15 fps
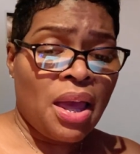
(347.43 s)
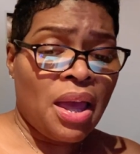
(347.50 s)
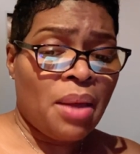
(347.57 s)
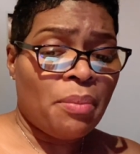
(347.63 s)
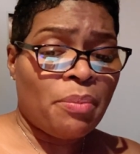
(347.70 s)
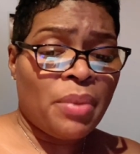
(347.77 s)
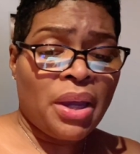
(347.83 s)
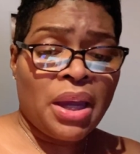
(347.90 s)

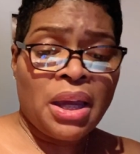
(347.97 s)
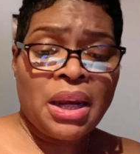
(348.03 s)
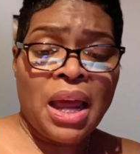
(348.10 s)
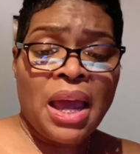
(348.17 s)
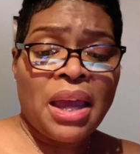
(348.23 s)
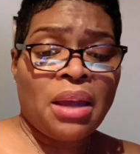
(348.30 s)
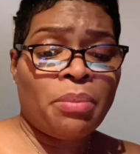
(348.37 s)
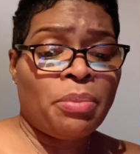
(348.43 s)
Man, I
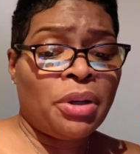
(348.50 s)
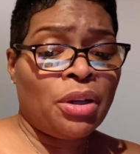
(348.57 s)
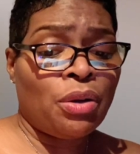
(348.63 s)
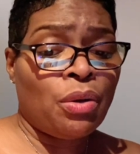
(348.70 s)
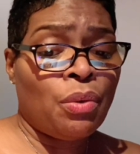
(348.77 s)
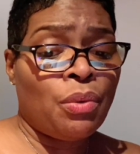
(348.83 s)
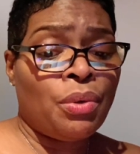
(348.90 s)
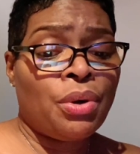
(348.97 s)
had been
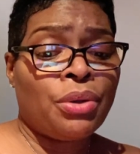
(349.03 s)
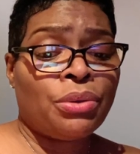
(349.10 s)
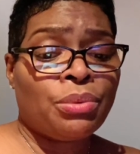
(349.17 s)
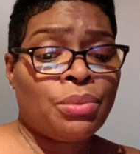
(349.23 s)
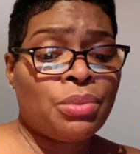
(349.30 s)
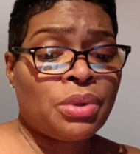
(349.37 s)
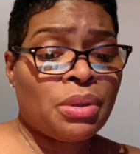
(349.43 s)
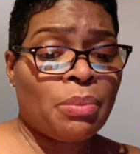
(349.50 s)
going through
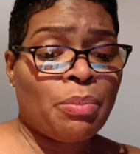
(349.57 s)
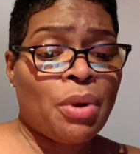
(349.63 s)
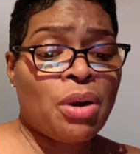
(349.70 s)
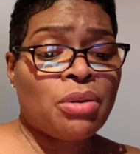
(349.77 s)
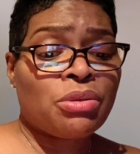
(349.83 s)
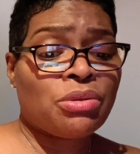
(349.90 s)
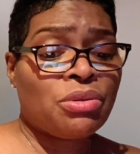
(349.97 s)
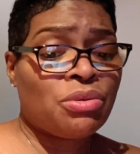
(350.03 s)
some
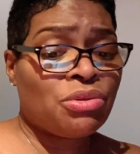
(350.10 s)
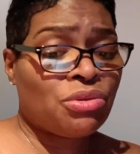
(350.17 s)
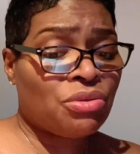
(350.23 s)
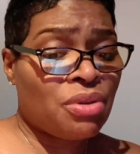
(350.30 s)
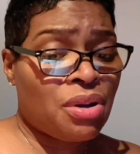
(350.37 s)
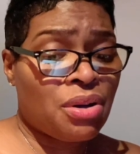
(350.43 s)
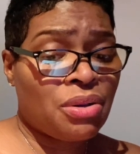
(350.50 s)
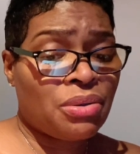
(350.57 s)
personal
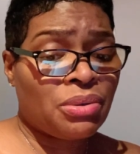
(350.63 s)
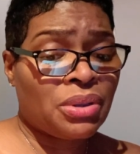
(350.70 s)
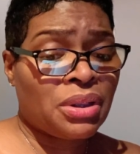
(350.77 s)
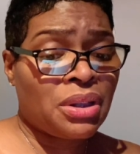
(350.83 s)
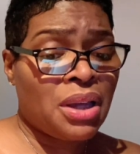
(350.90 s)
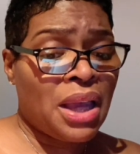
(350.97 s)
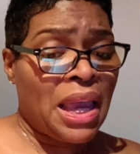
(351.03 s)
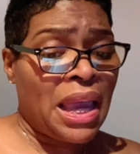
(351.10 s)
struggles.
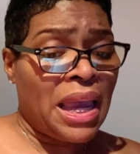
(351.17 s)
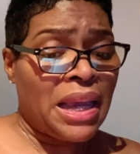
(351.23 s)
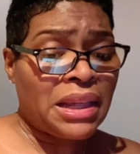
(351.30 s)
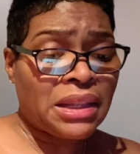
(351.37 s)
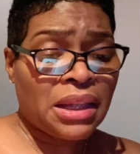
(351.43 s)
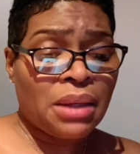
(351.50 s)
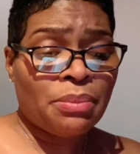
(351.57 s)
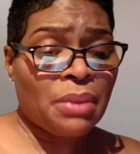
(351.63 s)
It
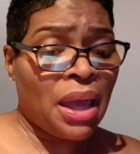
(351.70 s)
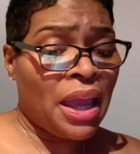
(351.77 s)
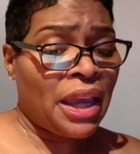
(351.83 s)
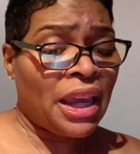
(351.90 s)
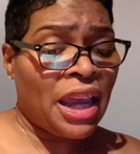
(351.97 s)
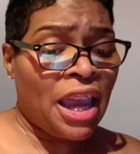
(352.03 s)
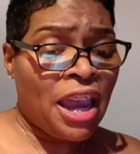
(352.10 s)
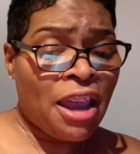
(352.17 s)
seemed like
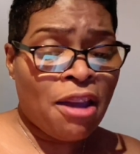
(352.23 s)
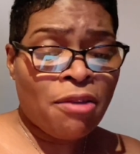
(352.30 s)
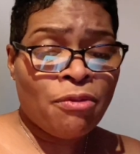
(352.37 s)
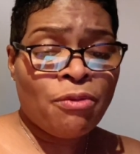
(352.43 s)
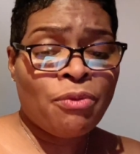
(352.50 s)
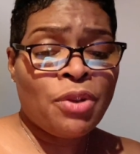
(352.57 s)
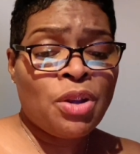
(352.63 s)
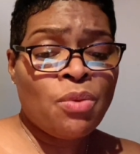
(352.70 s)

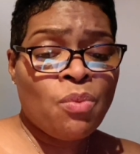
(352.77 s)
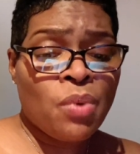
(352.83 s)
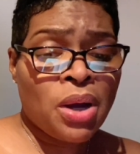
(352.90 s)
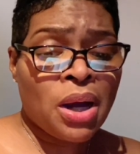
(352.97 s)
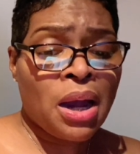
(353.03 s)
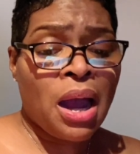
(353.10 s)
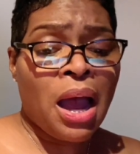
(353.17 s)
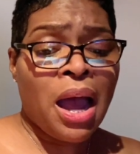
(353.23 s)

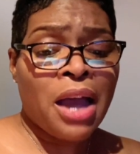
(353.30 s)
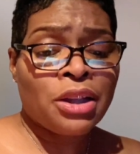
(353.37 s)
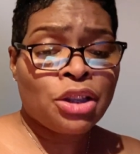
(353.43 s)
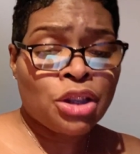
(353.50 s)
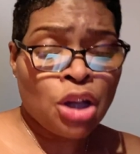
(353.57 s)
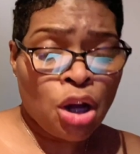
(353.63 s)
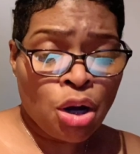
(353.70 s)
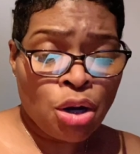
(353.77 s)
everywhere I
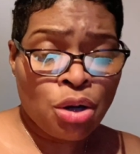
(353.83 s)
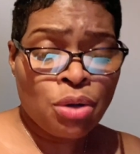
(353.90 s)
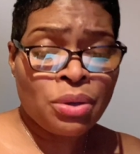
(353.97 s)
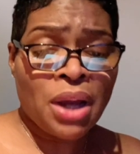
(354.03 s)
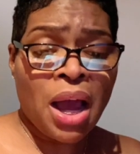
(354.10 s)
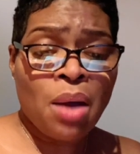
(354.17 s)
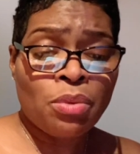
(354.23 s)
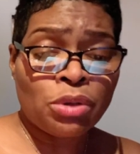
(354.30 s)
turned,
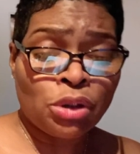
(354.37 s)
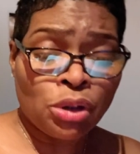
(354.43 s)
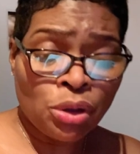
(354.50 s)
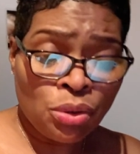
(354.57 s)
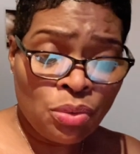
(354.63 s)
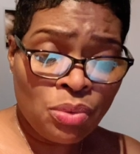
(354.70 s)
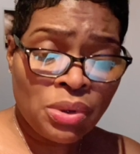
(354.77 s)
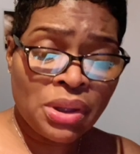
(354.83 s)
I was
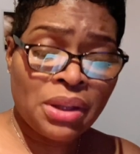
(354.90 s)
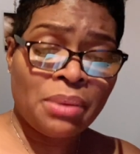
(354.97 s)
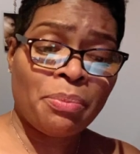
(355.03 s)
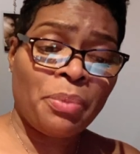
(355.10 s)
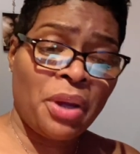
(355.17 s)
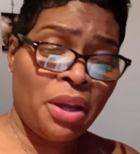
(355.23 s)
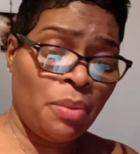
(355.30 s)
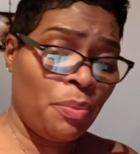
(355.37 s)
losing
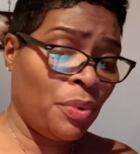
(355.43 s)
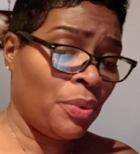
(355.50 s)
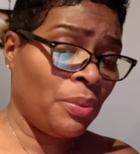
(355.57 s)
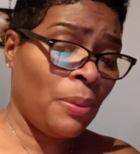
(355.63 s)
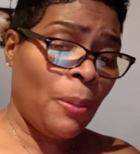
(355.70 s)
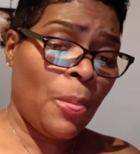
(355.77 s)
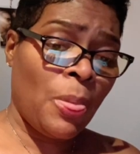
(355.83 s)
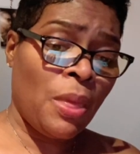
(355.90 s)
people.
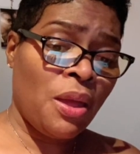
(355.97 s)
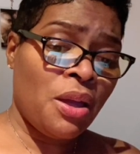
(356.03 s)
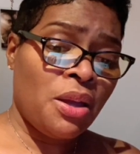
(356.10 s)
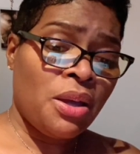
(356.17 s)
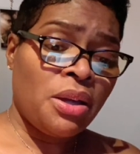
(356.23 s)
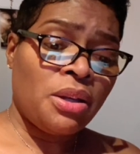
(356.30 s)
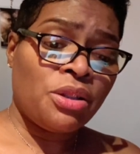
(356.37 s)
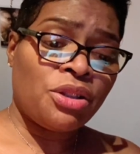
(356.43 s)

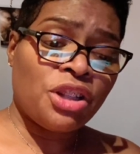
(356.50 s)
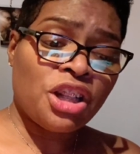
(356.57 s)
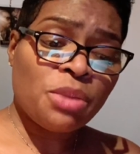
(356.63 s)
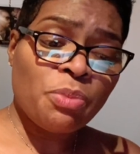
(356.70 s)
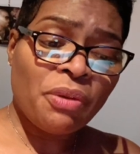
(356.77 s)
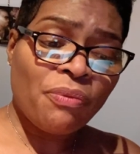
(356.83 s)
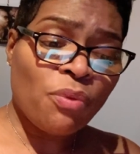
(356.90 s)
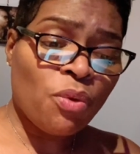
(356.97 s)
Just
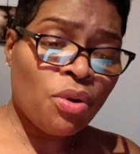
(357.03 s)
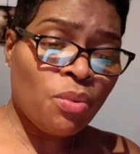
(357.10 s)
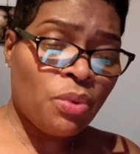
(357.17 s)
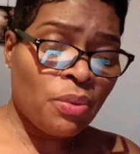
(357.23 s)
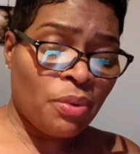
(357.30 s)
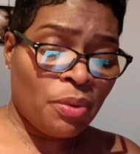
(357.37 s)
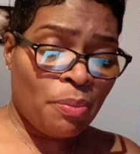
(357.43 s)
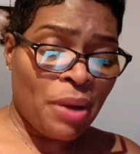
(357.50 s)
before we
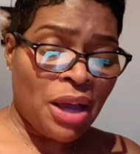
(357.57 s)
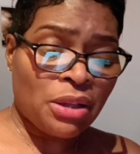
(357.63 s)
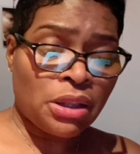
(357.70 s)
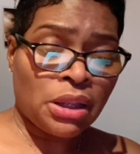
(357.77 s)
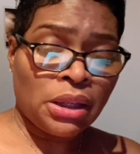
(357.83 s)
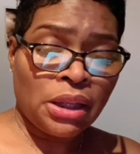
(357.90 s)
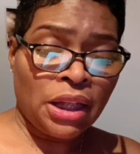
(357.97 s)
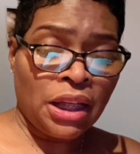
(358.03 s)
were about to
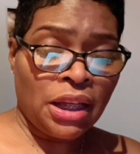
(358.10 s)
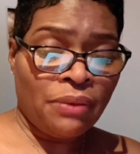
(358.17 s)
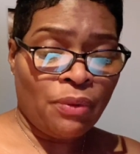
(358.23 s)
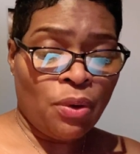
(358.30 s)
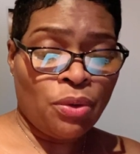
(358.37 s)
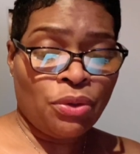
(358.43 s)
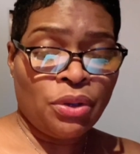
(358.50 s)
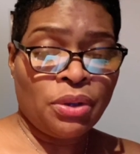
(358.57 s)
leave
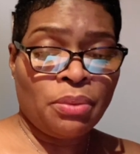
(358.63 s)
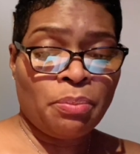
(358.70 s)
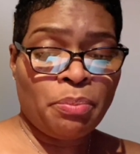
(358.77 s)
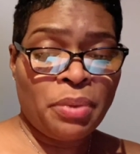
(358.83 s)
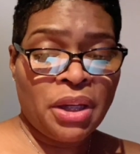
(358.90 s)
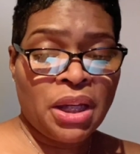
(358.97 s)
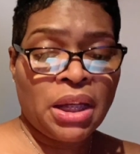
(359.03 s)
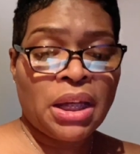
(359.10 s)
on the
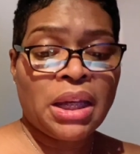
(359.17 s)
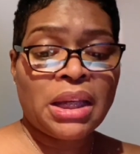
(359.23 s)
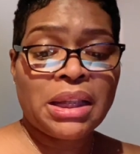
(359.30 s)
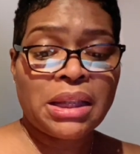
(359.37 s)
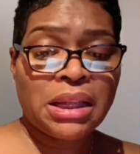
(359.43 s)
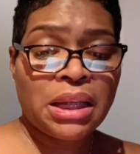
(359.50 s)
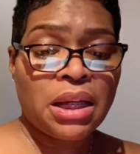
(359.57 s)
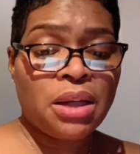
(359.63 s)
big
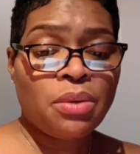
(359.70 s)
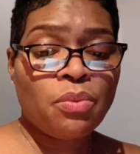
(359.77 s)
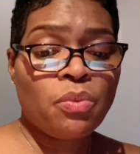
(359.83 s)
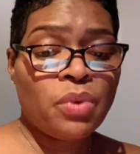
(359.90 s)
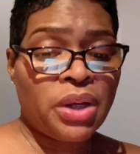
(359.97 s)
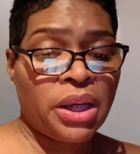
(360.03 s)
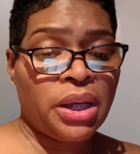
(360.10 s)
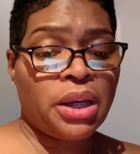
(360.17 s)

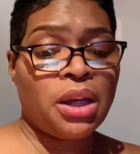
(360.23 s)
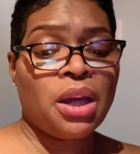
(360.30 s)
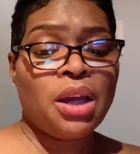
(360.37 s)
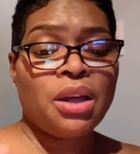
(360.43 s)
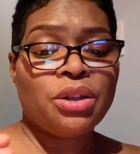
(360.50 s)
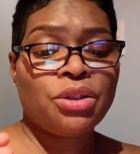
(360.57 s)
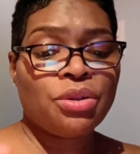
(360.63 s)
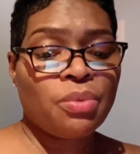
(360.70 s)
10-week
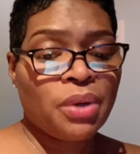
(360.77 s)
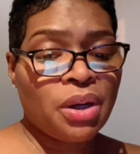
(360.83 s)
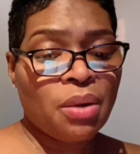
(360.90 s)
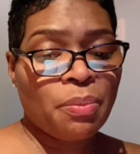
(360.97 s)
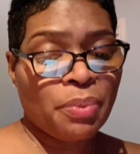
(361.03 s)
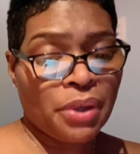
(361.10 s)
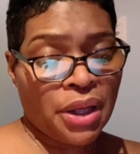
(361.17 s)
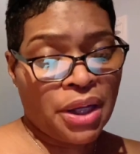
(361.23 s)

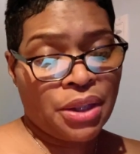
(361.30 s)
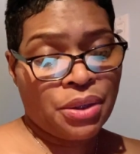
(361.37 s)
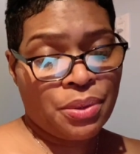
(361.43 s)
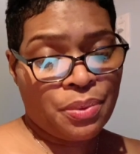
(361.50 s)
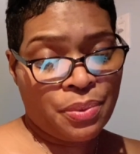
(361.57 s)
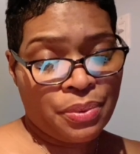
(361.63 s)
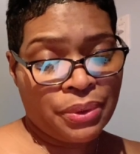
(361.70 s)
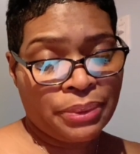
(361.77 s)
12-play
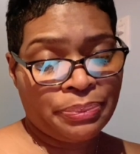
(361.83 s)
tour,